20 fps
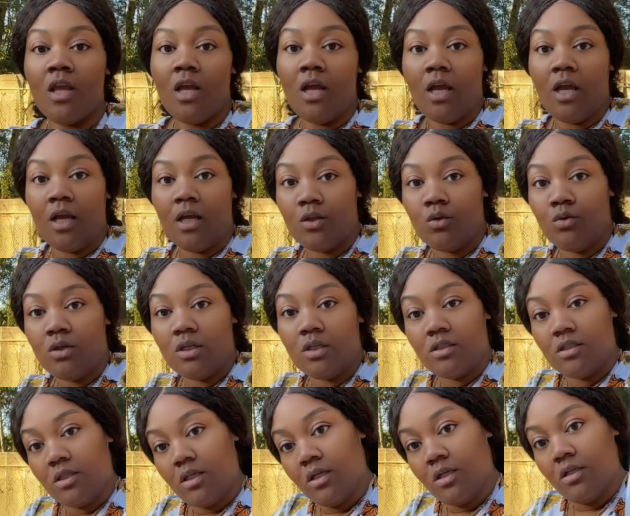and you
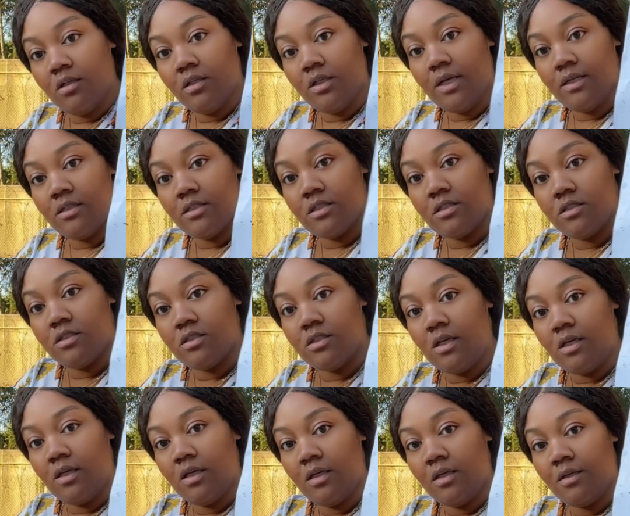can kind of
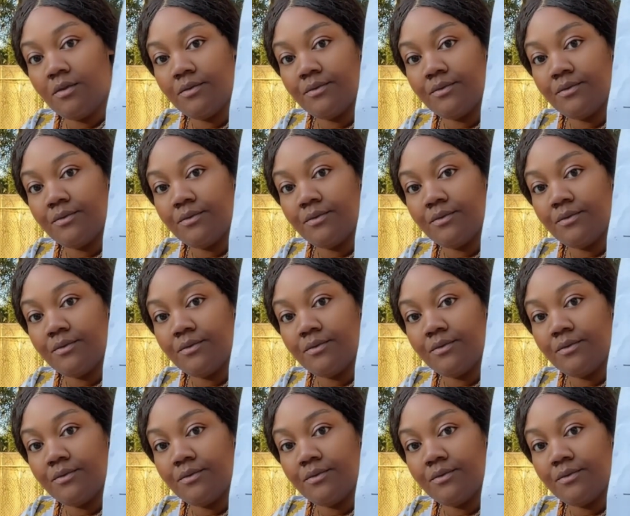see,